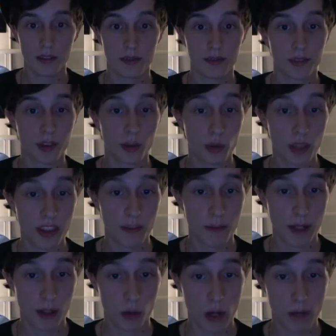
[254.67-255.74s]
So with the
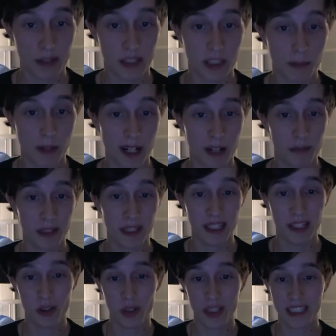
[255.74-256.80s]
Milgram experiment,
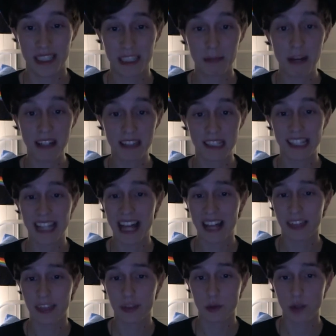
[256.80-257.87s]
it was expected
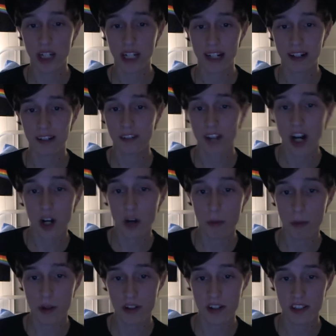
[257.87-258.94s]
that 3 out of 100
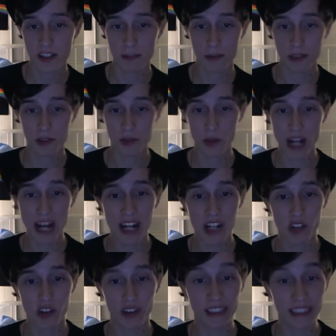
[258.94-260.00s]
participants would
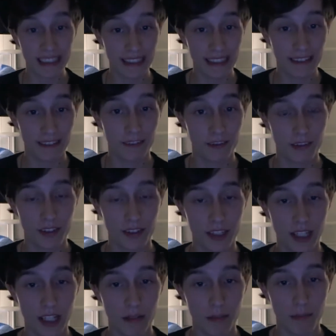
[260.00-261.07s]
actually give
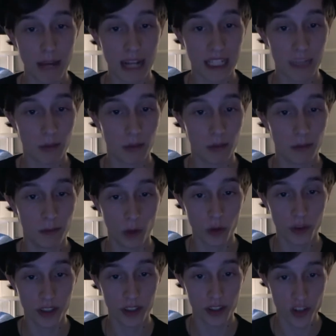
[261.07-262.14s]
the maximum
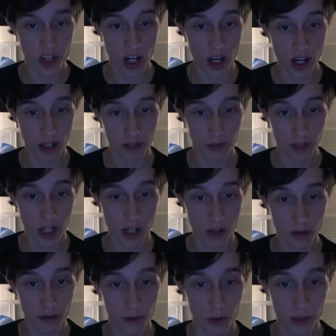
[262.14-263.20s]
voltage shock of
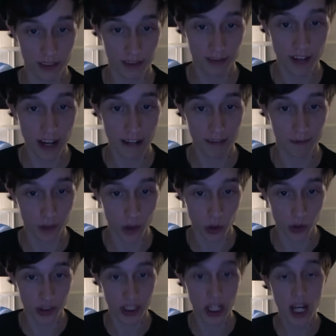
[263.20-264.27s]
145
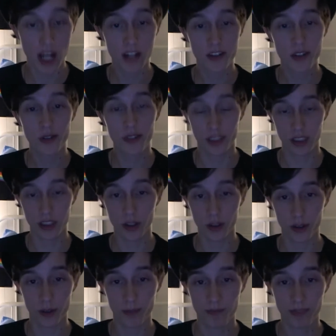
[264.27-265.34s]
volts to the
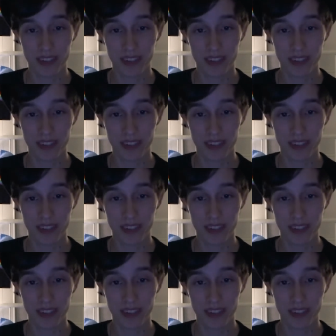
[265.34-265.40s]
learner.